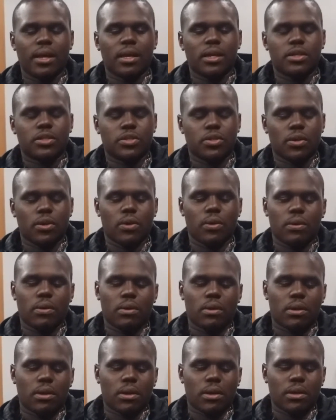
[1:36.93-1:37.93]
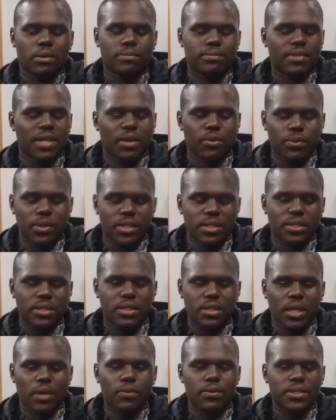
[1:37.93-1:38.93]
So um, it
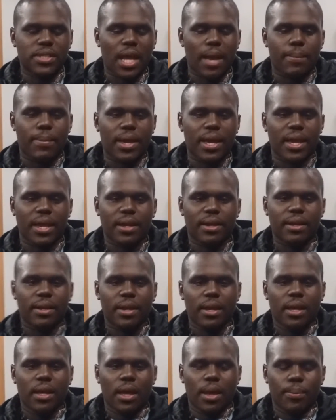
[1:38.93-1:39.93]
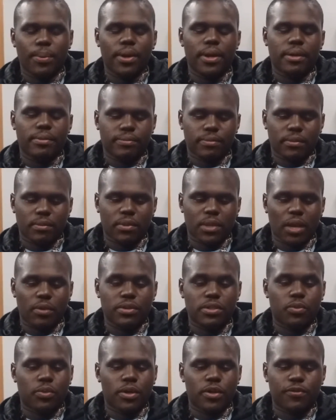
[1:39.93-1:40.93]
was it was not bad. But it
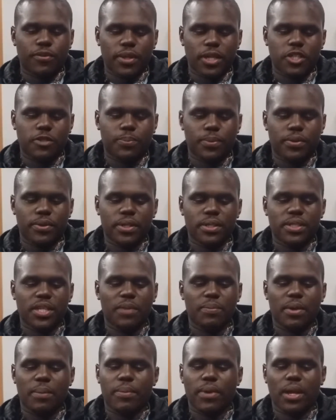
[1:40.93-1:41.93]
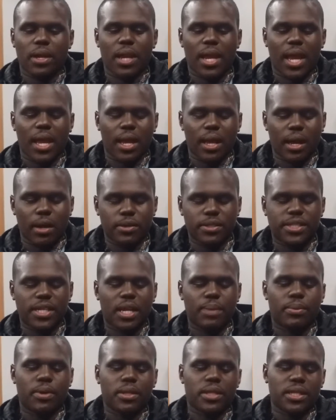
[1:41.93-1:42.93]
was a wonderful experience. Gave me a bit
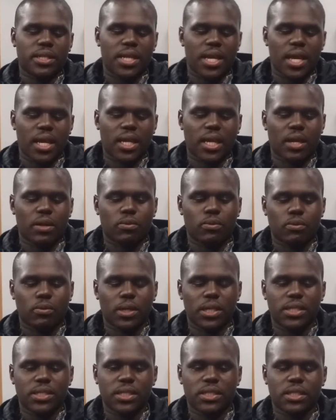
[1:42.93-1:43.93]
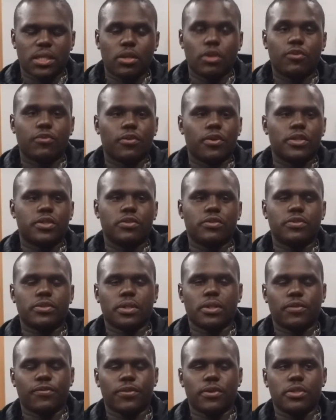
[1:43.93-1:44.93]
outside about the deck and what is it to look forward to
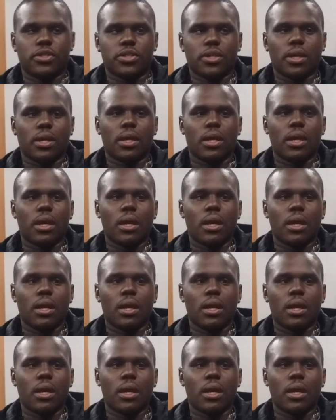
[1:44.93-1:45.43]
in the future.